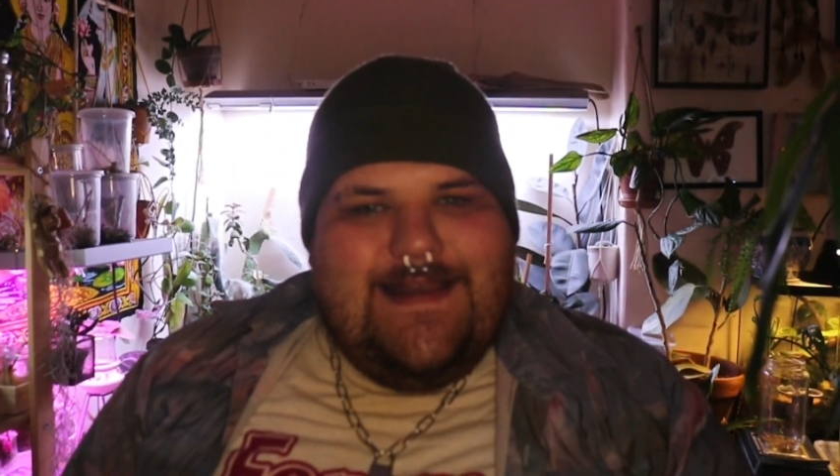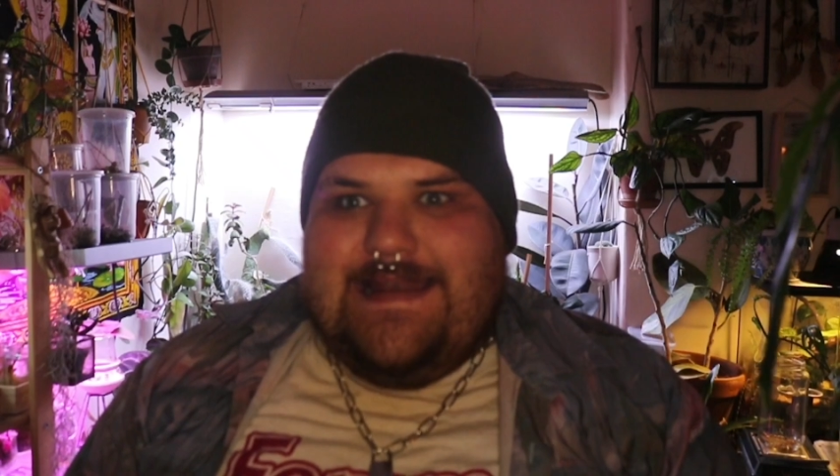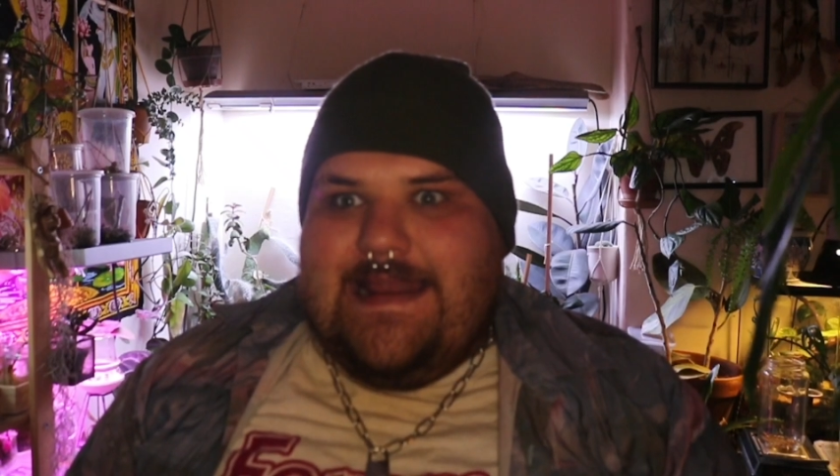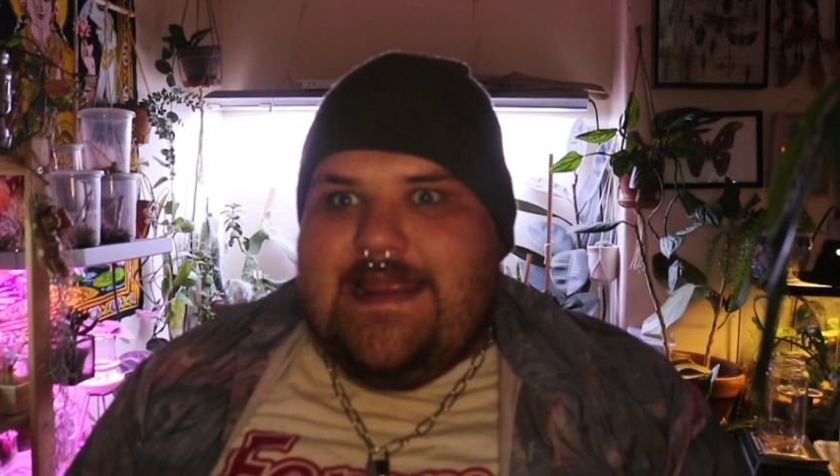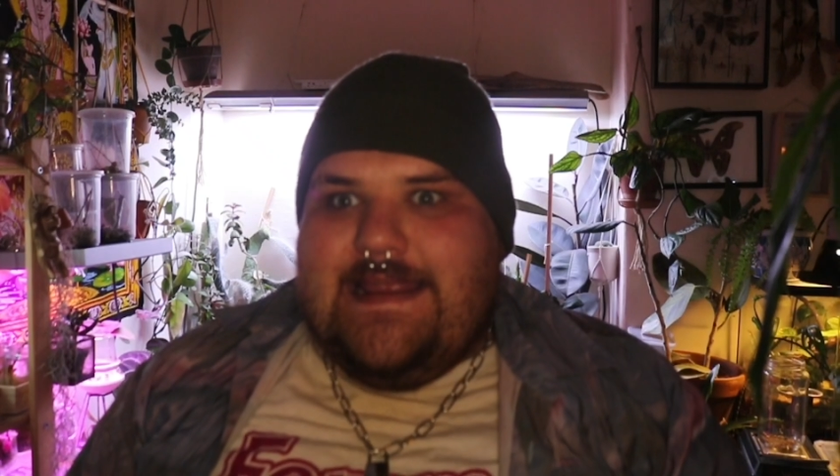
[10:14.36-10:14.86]

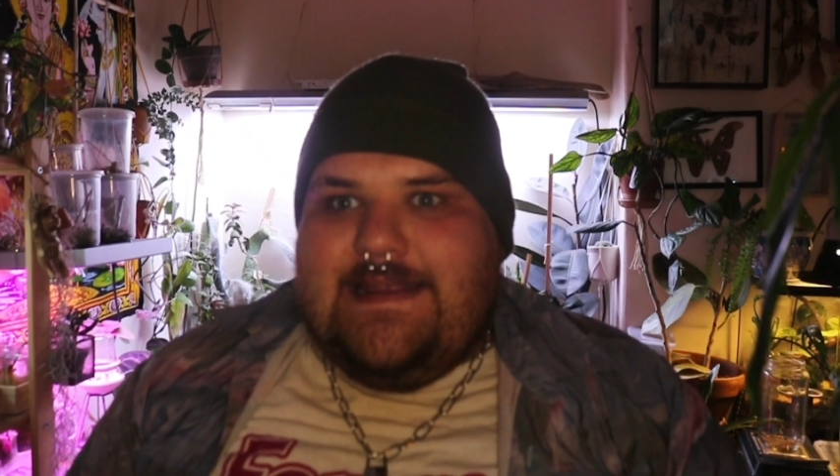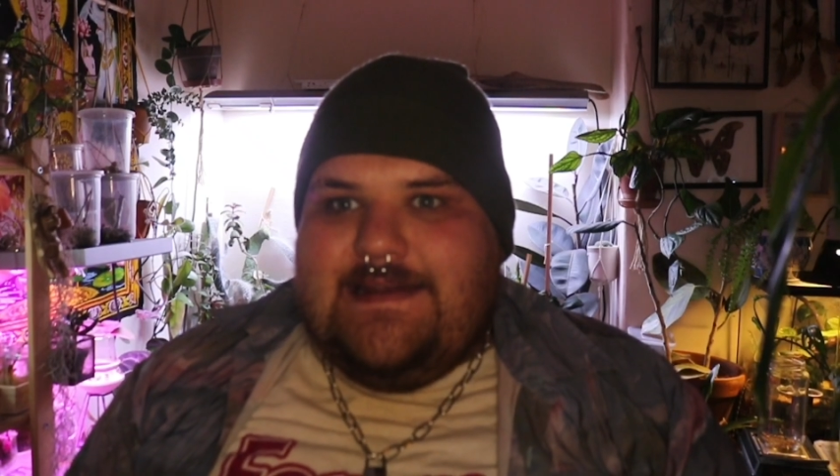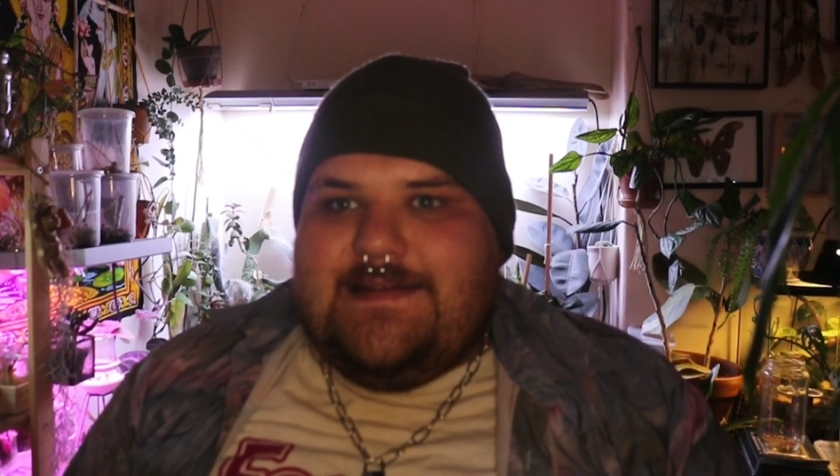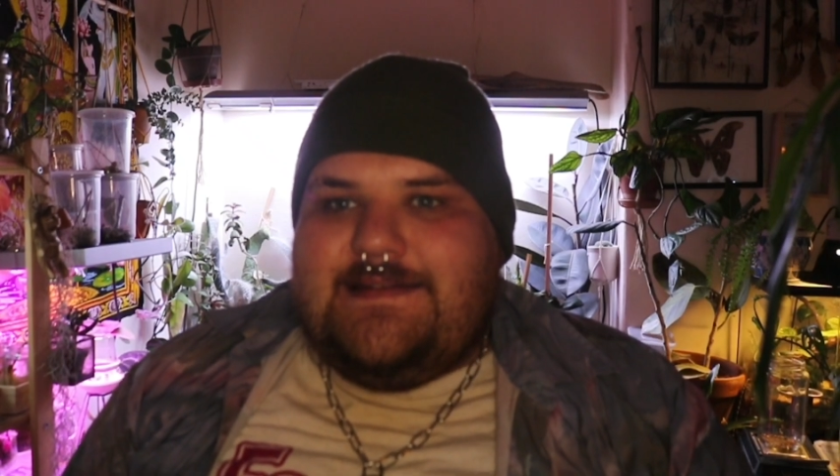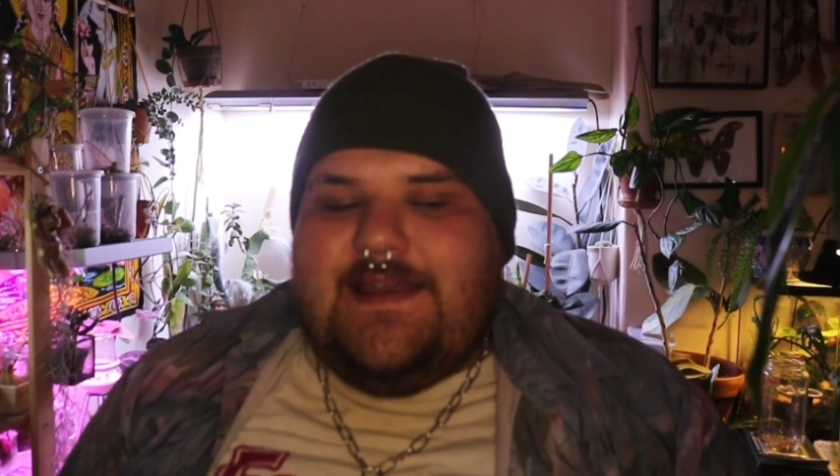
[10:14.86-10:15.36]

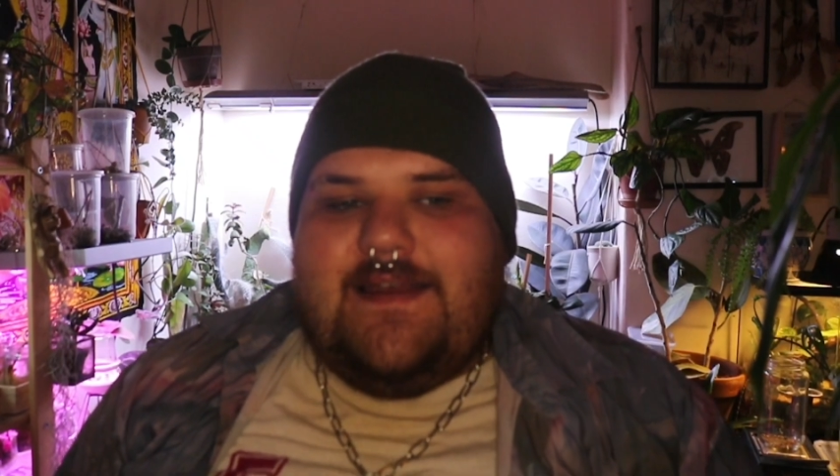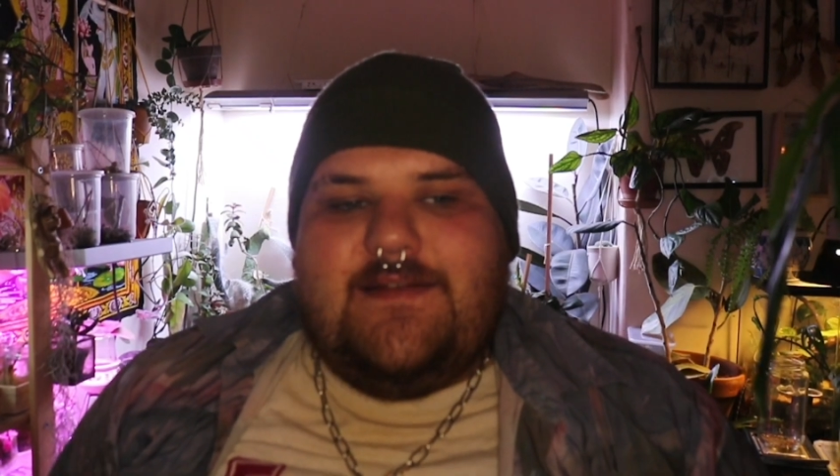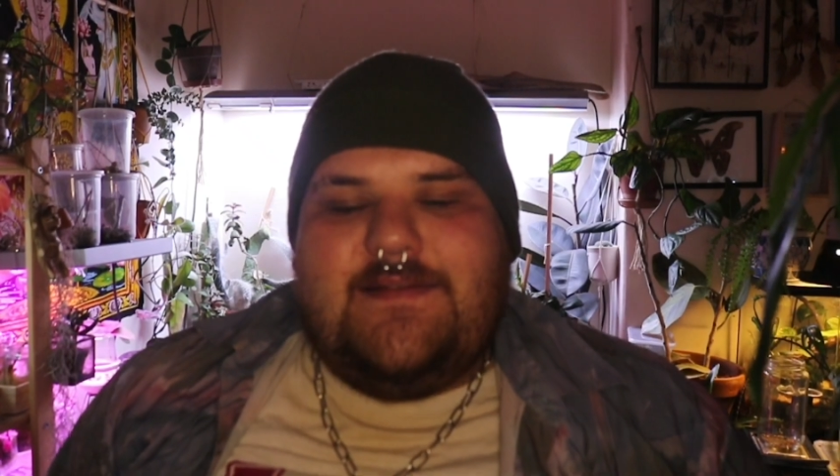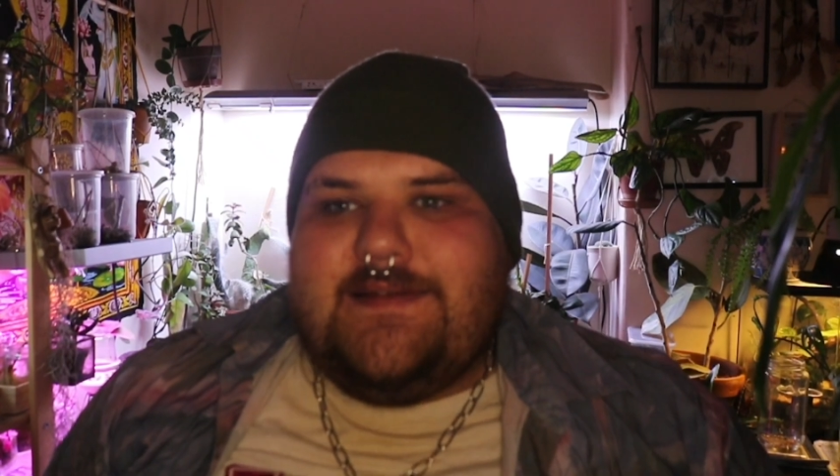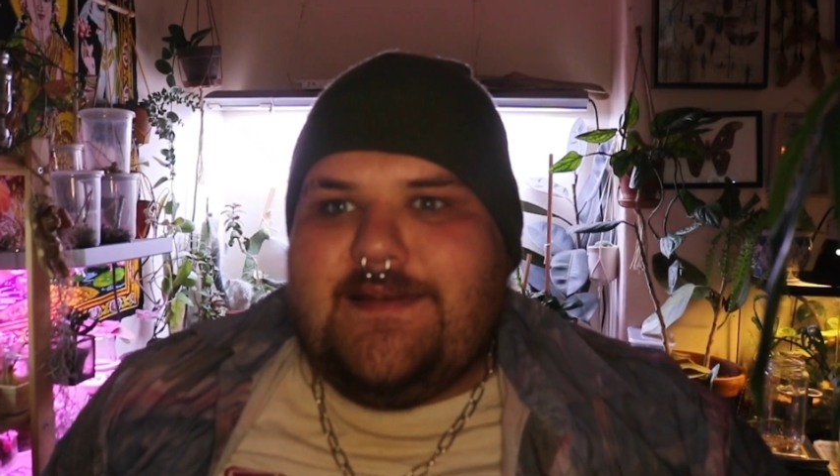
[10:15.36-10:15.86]
need
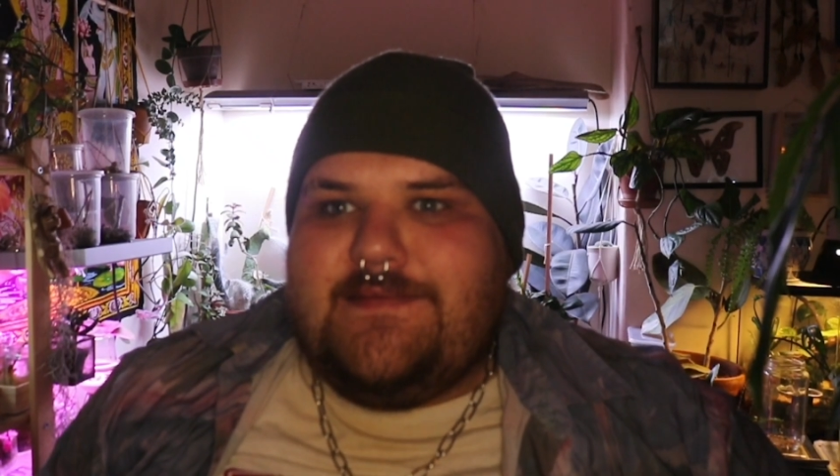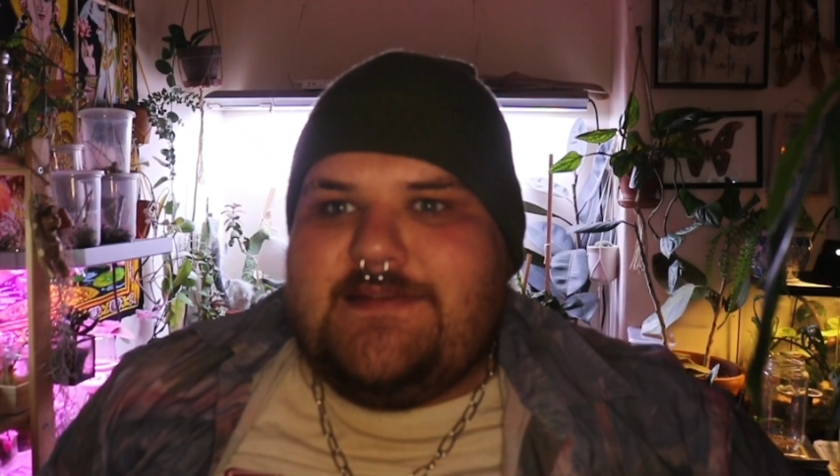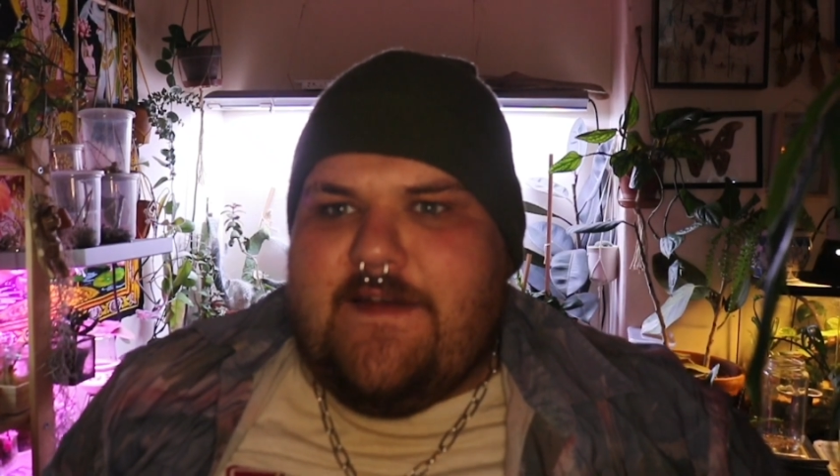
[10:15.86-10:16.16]
to